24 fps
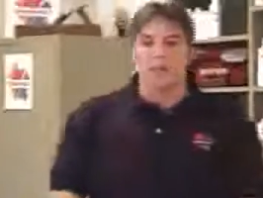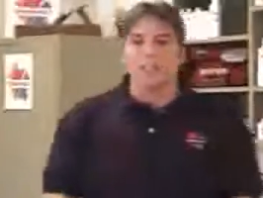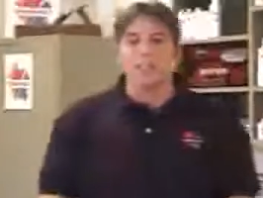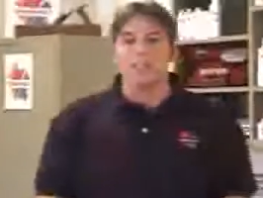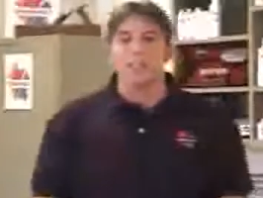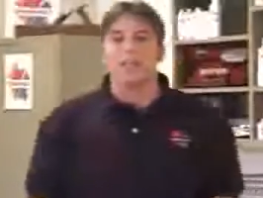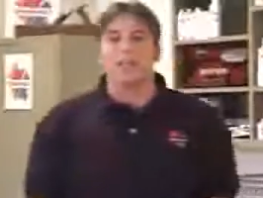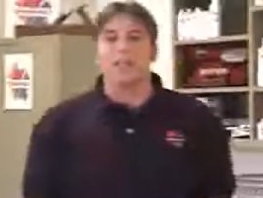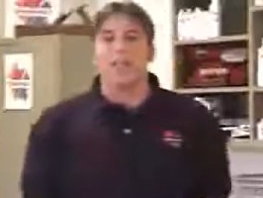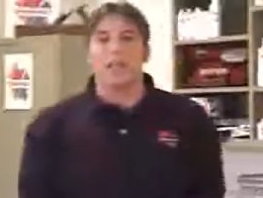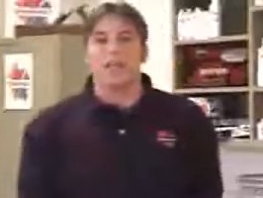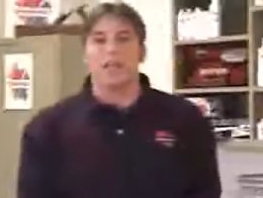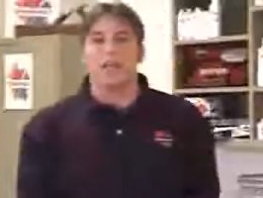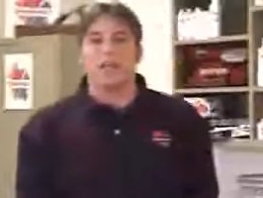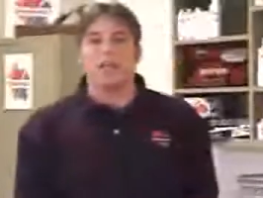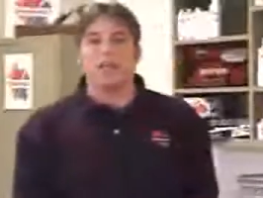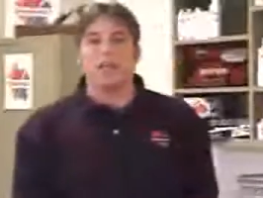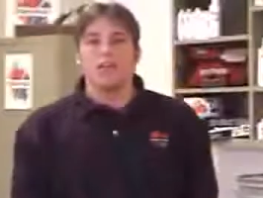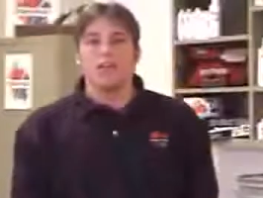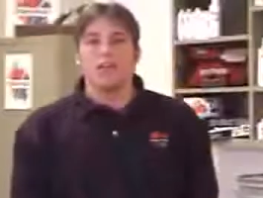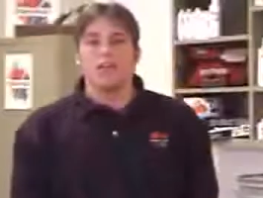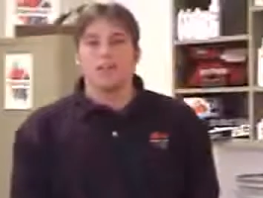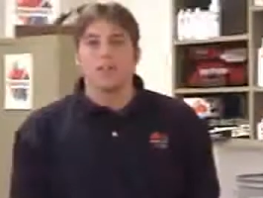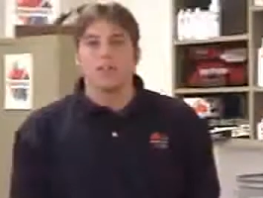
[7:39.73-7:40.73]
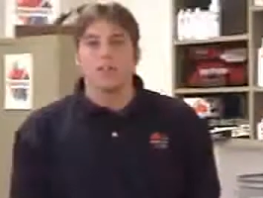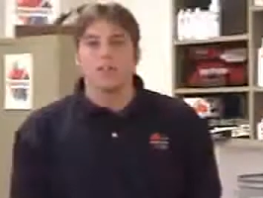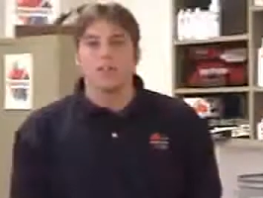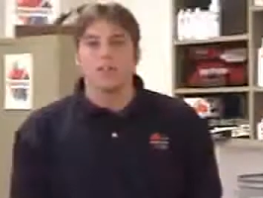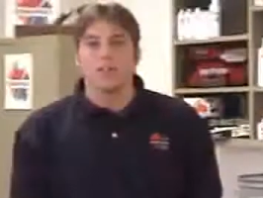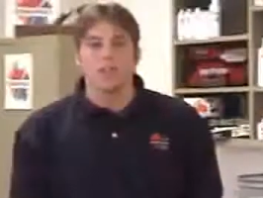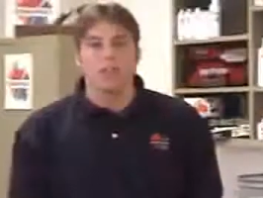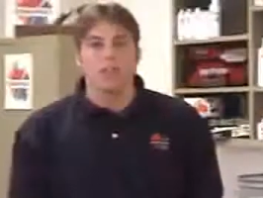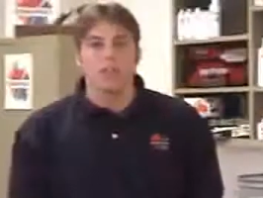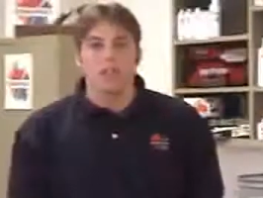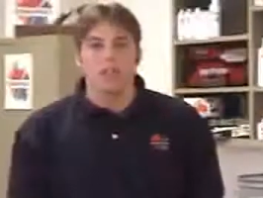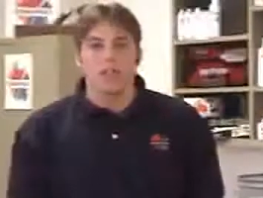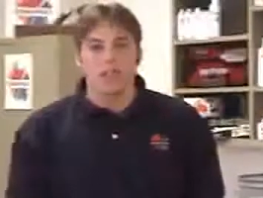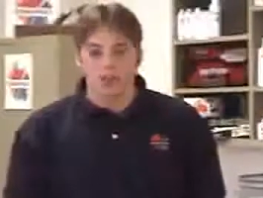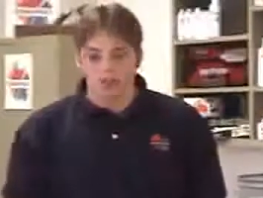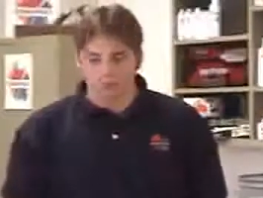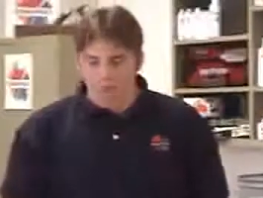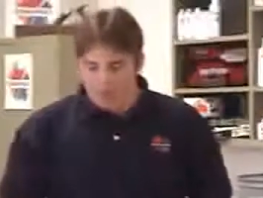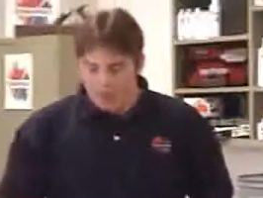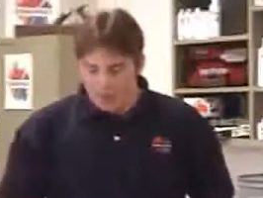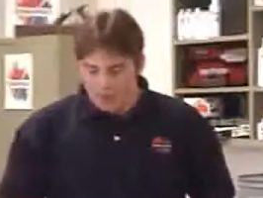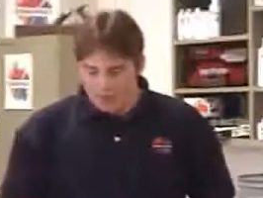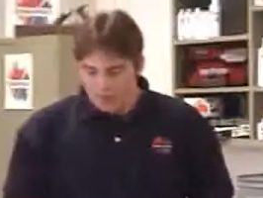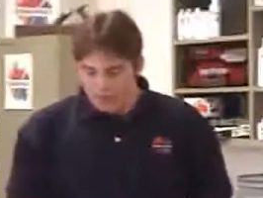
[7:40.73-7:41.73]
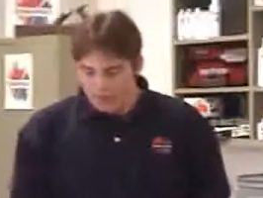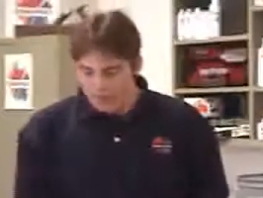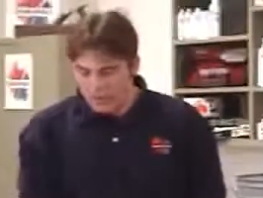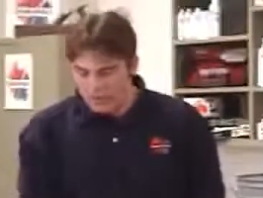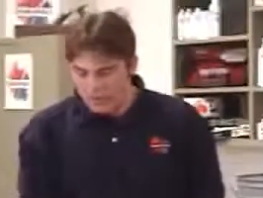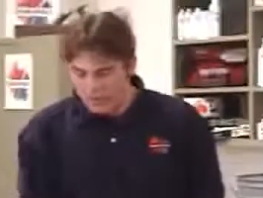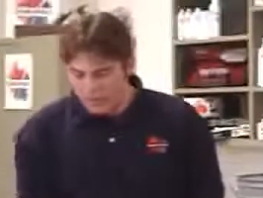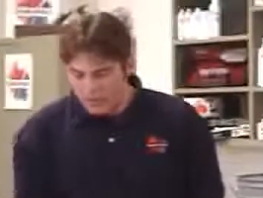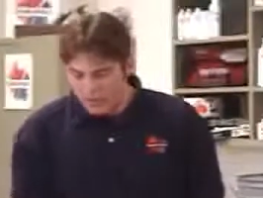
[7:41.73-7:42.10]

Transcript: Sand just a little bit.